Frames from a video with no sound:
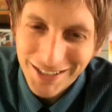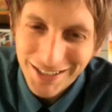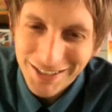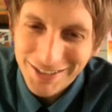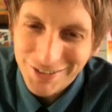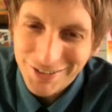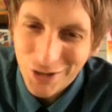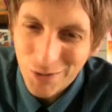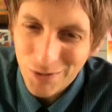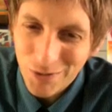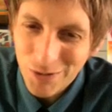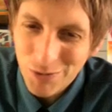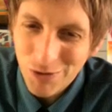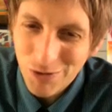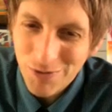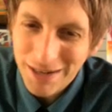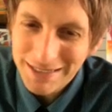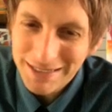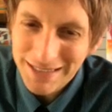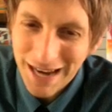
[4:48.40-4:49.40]
So I'm going to move
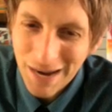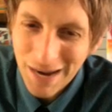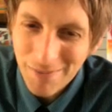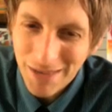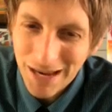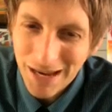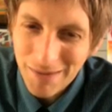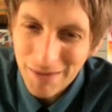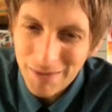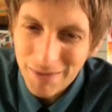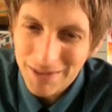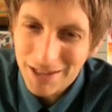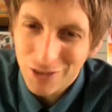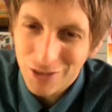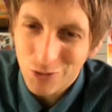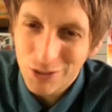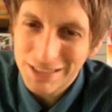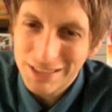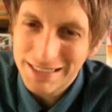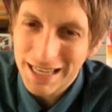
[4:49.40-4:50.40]
my timeline maybe to
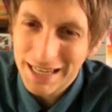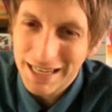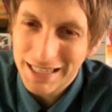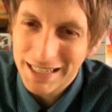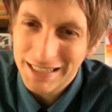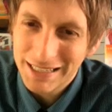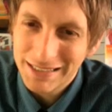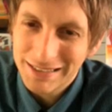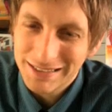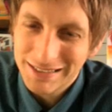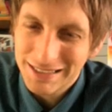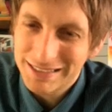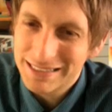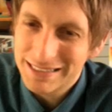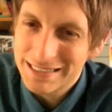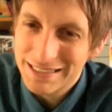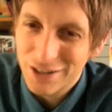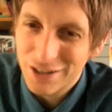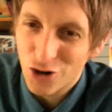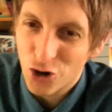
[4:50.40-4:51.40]
three seconds because
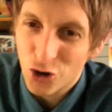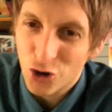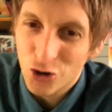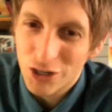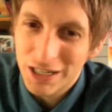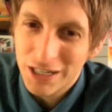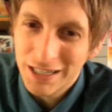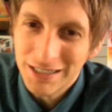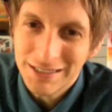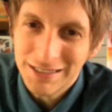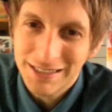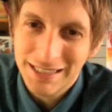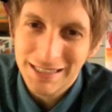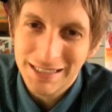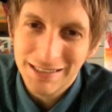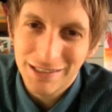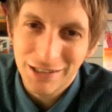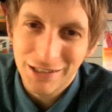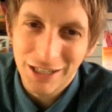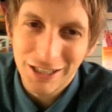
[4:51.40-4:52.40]
he's in a hurry to
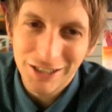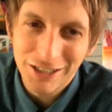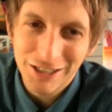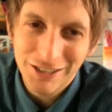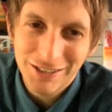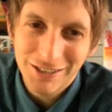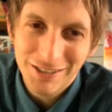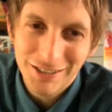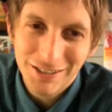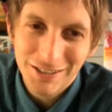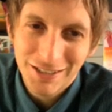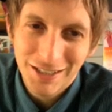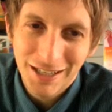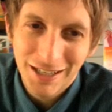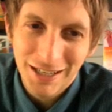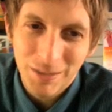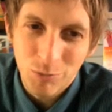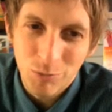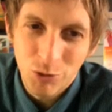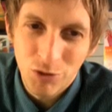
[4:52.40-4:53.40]
get to lunch.
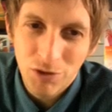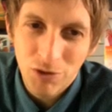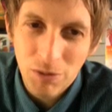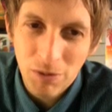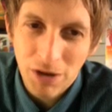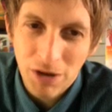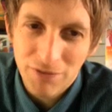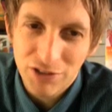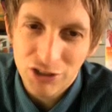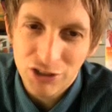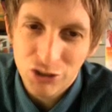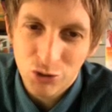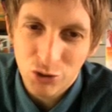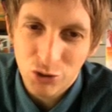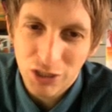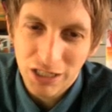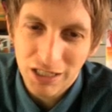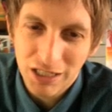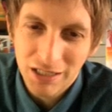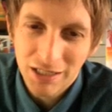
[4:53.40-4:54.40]
Move him off the
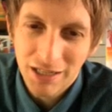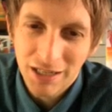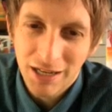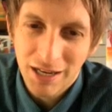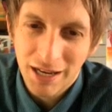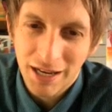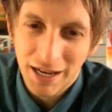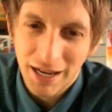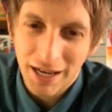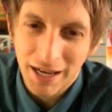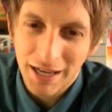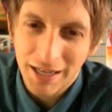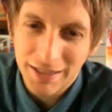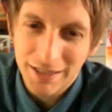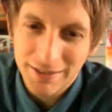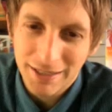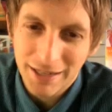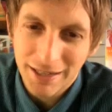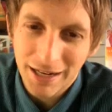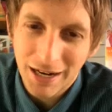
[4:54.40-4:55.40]
screen and
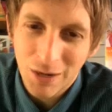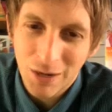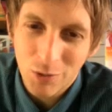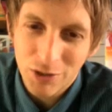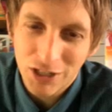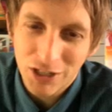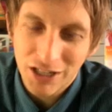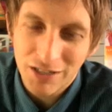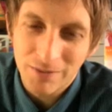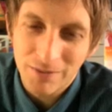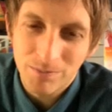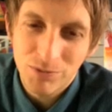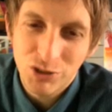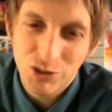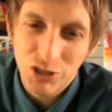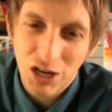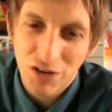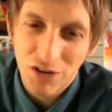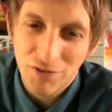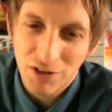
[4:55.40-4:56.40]
ta-da, we're done.
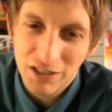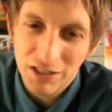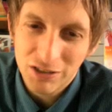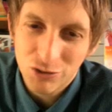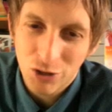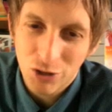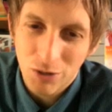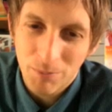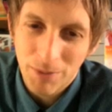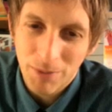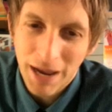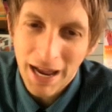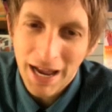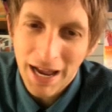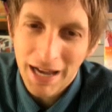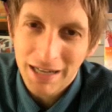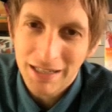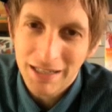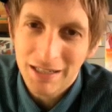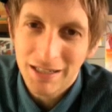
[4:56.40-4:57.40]
So now if I scrub
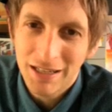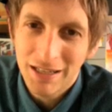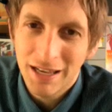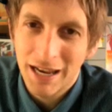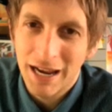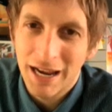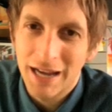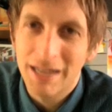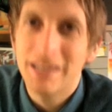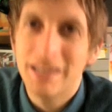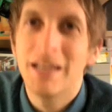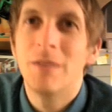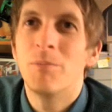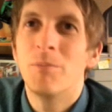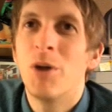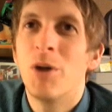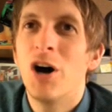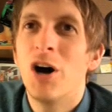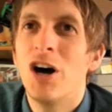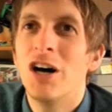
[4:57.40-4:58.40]
back and hit
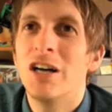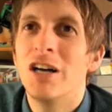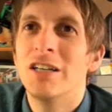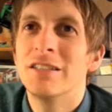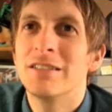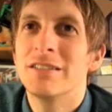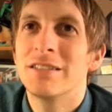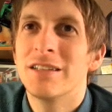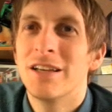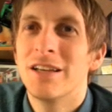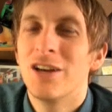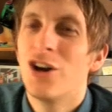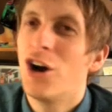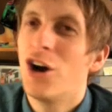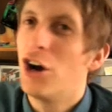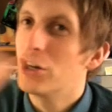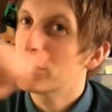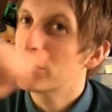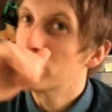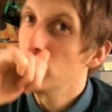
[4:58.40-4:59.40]
pause,
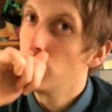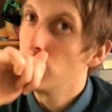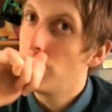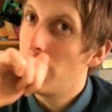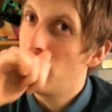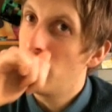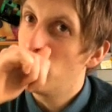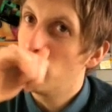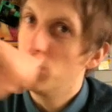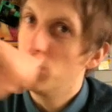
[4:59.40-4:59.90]
our snowman will